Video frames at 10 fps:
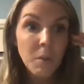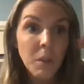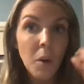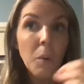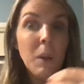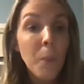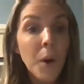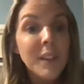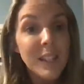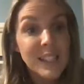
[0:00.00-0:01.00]
We
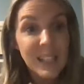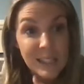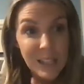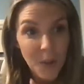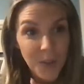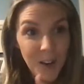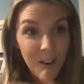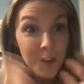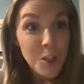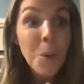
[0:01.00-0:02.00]
put these things out there
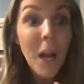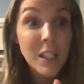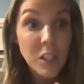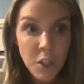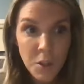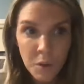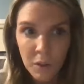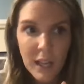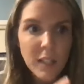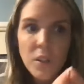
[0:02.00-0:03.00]
for you guys to
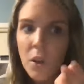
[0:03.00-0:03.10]
utilize.